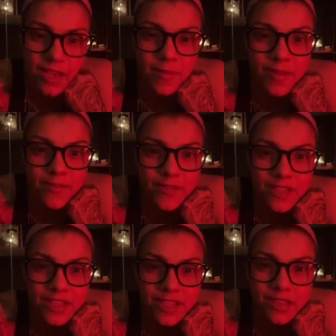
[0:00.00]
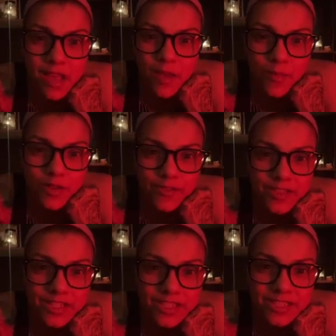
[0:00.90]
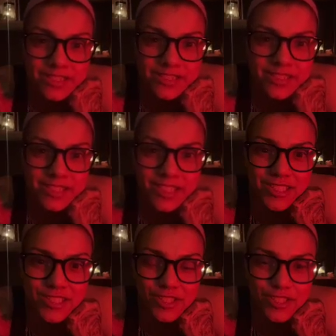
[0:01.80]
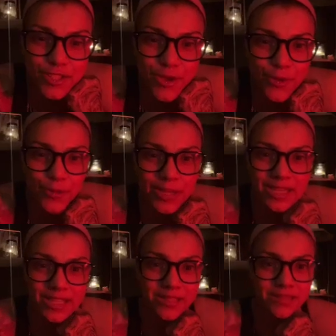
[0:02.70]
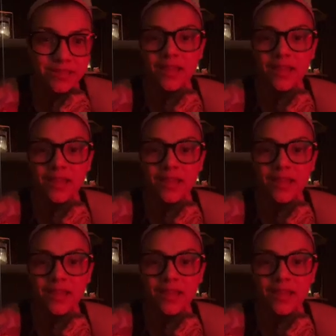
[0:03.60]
I've been feeling a lot more feelings, so reading